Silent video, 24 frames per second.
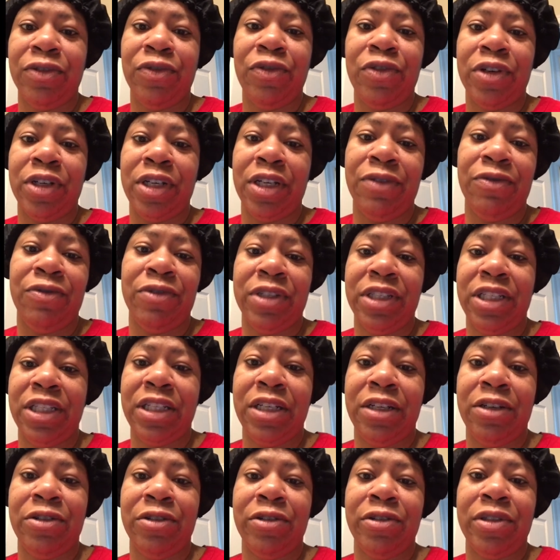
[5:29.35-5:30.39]
four different
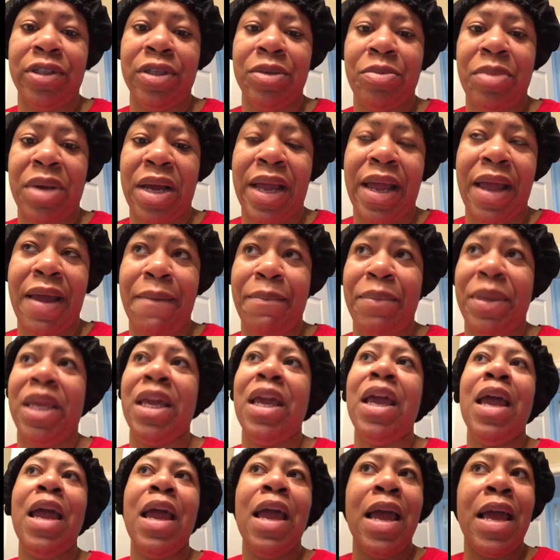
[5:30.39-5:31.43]
centers in Miami,
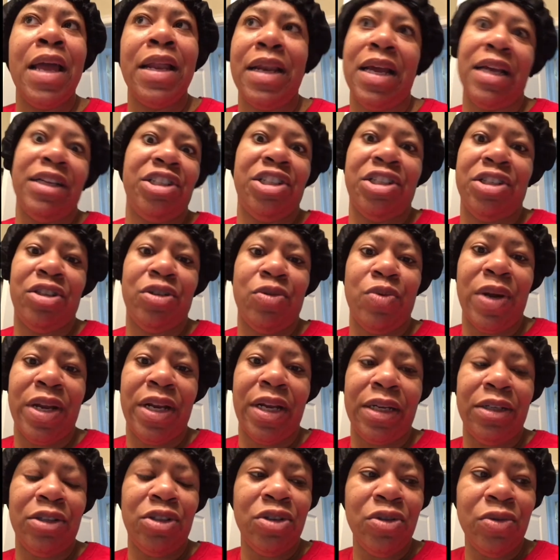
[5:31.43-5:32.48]
and that's just the way
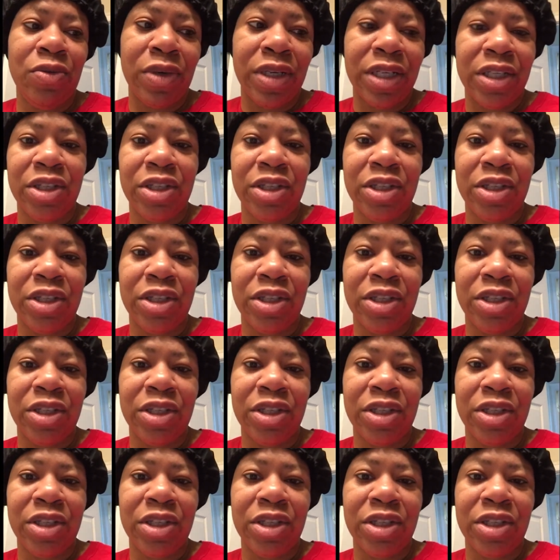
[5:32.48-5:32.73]
they do it.